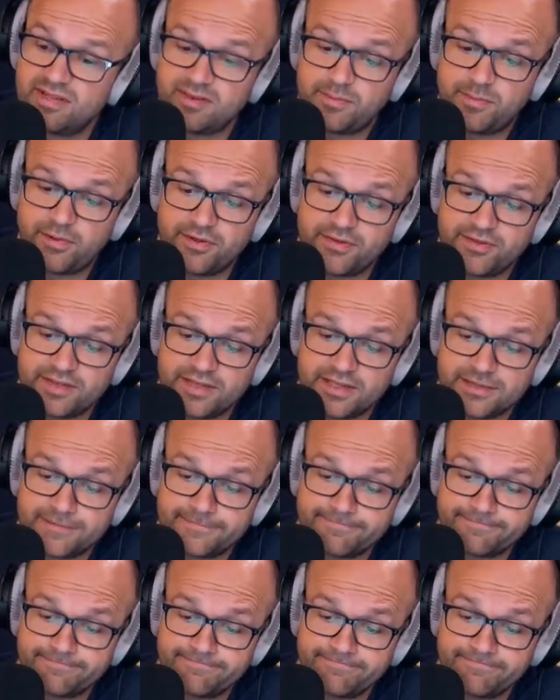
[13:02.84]
Disappointingly.
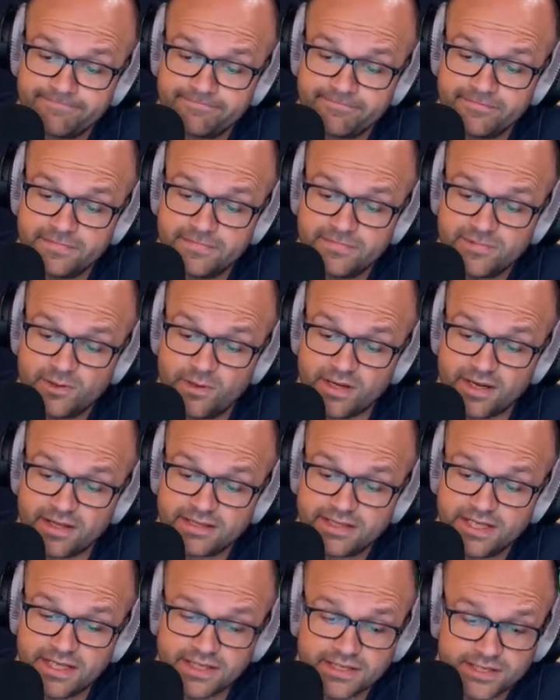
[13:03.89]
It's quite a nice kit,